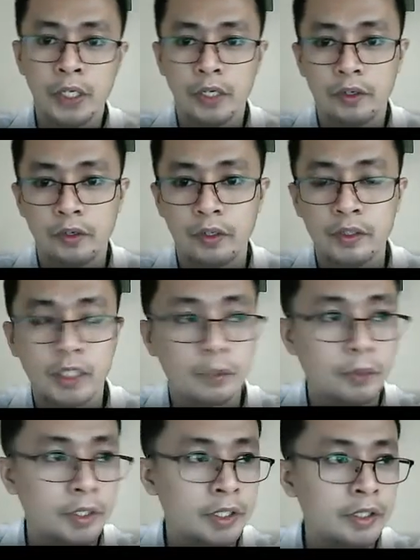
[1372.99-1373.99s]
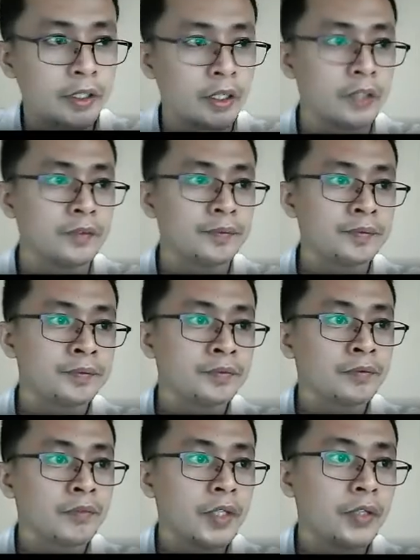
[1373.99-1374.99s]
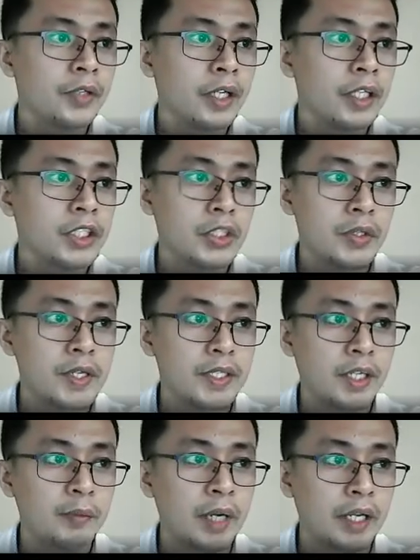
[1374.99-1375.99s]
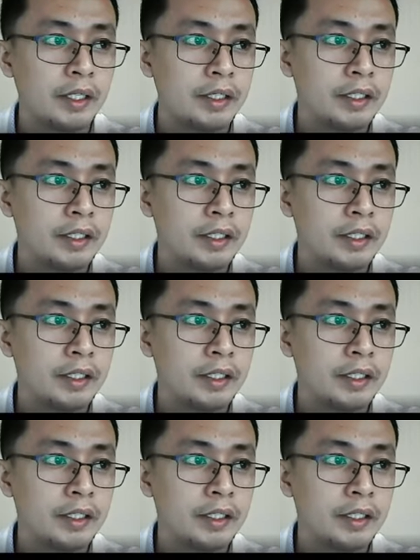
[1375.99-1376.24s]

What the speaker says: currently working on, you can issue this command,